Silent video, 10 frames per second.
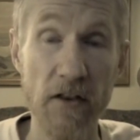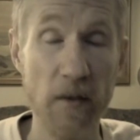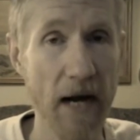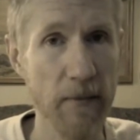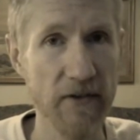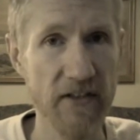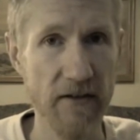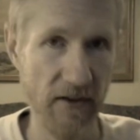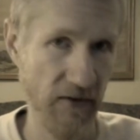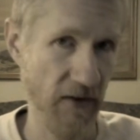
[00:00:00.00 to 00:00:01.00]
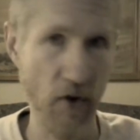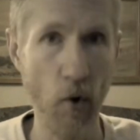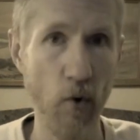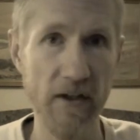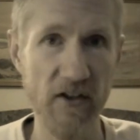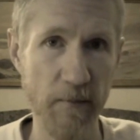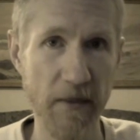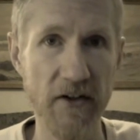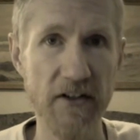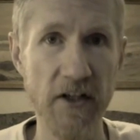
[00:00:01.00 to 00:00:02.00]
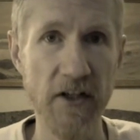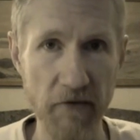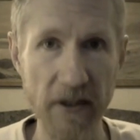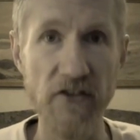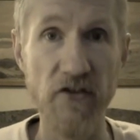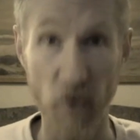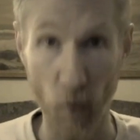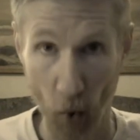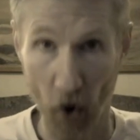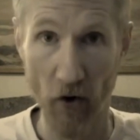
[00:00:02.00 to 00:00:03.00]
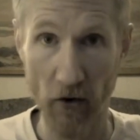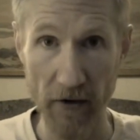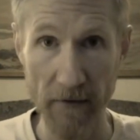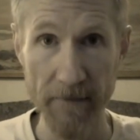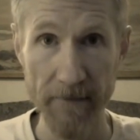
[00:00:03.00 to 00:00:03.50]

The Bible tells us that the Holy Spirit convicts the world.